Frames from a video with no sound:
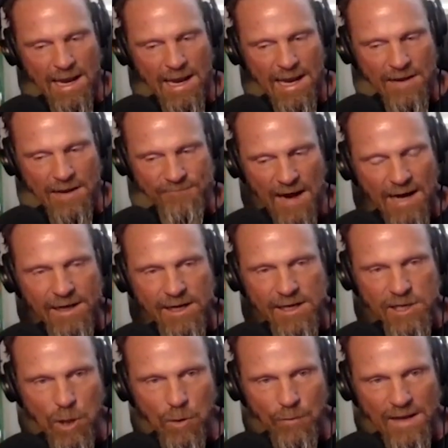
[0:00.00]
if I
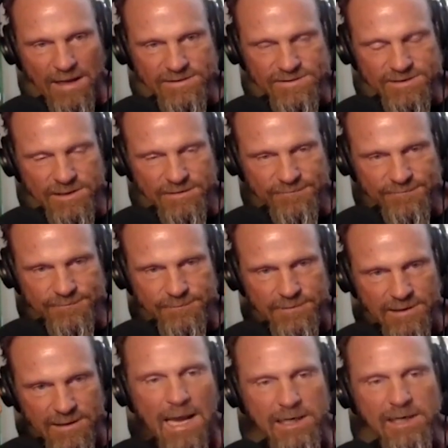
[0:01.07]
didn't know that stuff,
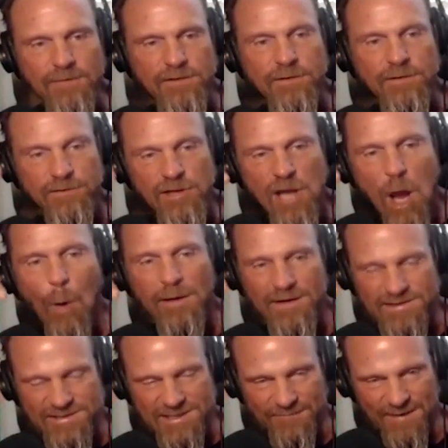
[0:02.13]
even knowing
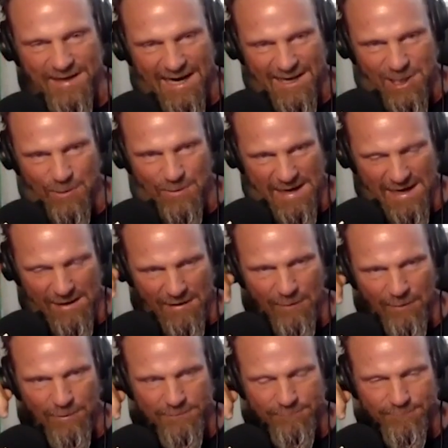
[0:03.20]
the stuff that I know now, I
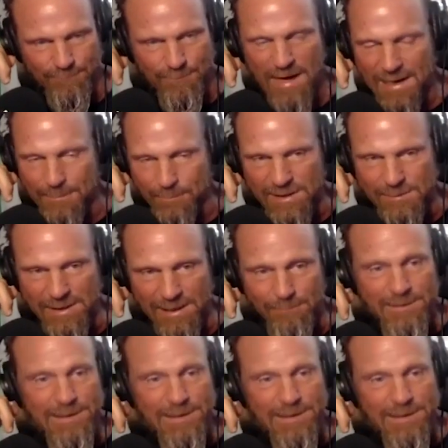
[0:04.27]
would pay a premium.